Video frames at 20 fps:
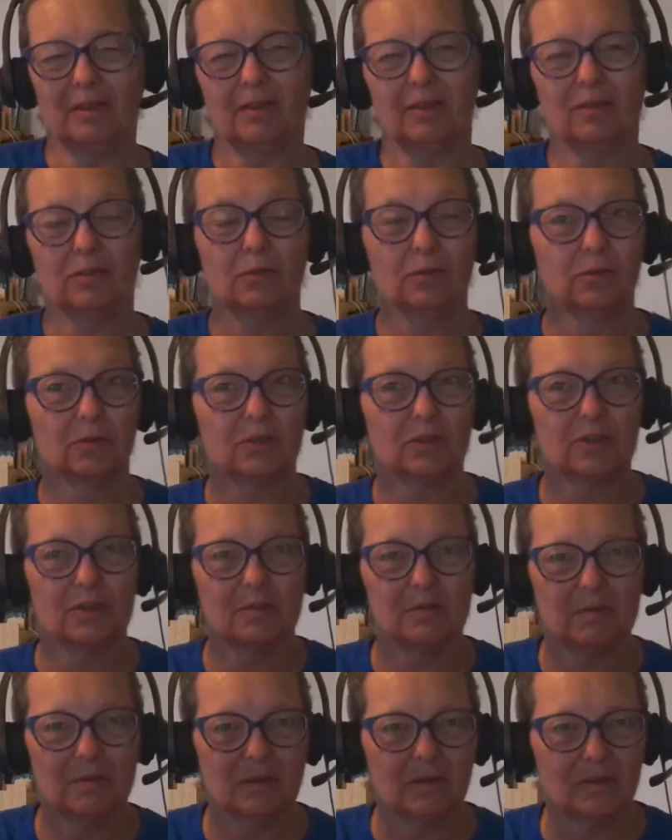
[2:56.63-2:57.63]
the
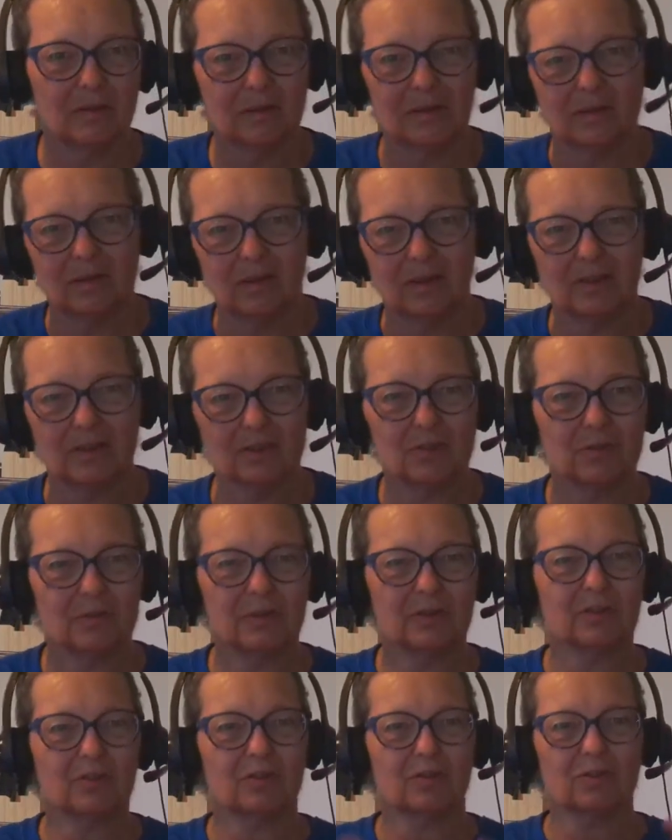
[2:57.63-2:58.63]
tourism the, the
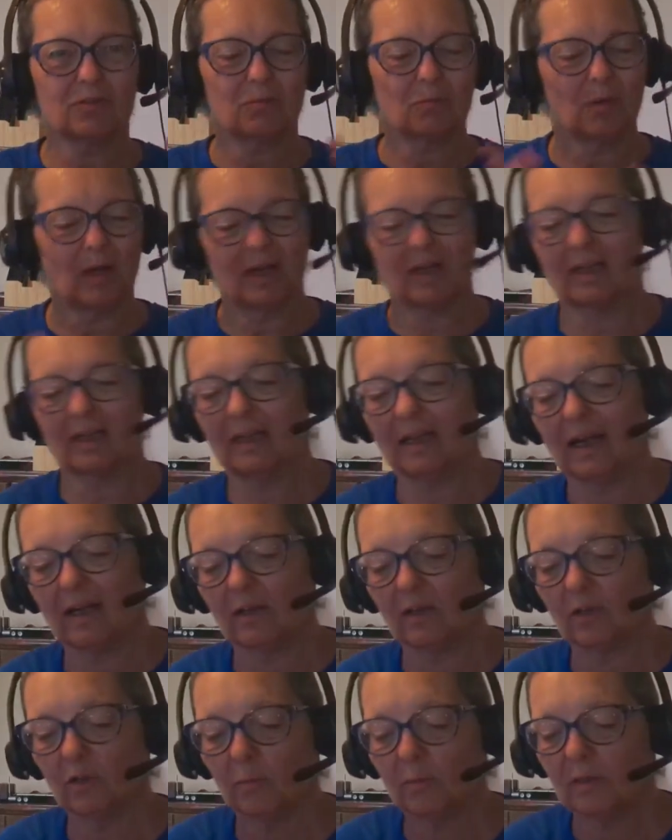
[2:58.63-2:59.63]
industry starts winding
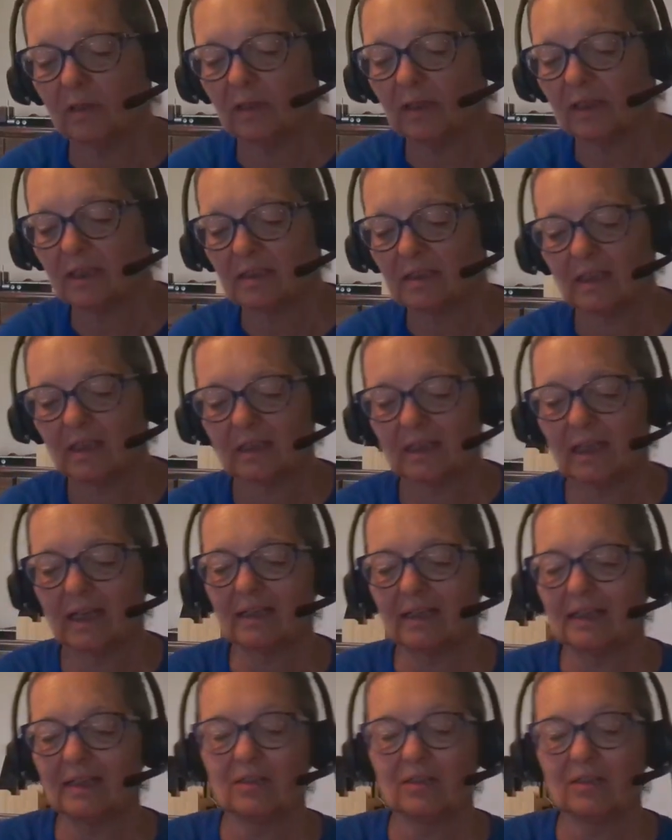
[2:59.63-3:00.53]
down a little bit, things like that.